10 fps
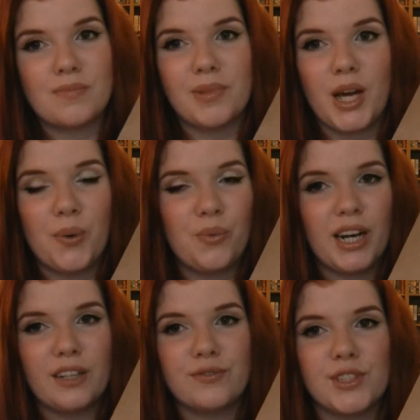but
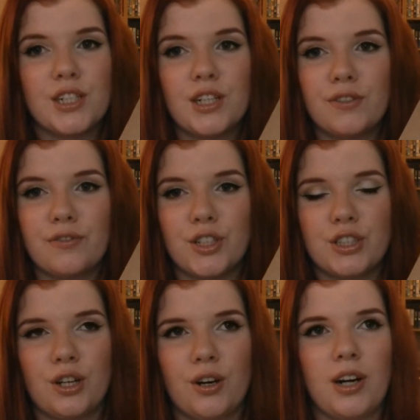when I
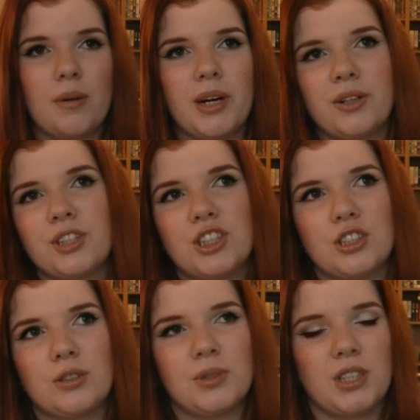first heard about
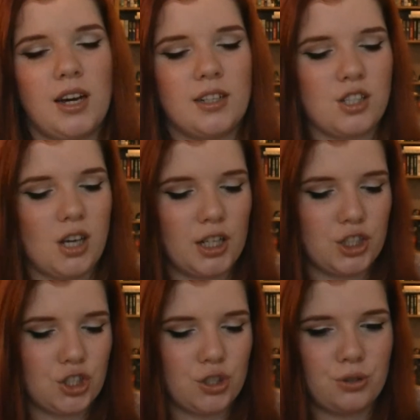Christian Louboutin, saw
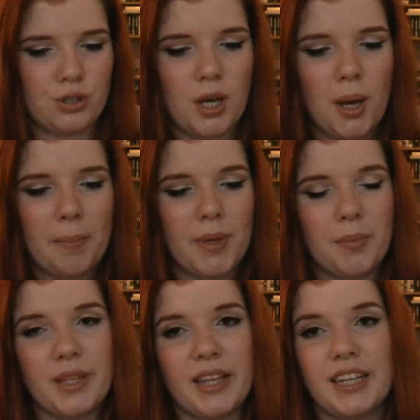his shoes
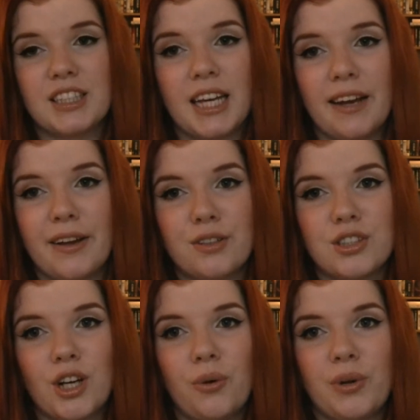maybe like 10
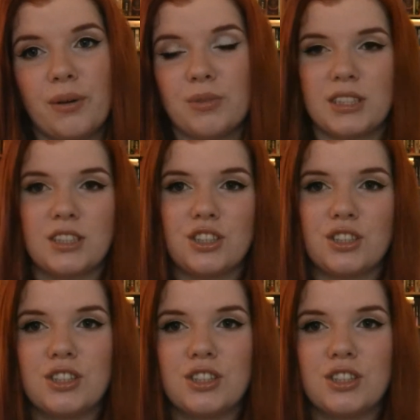years ago when I was a,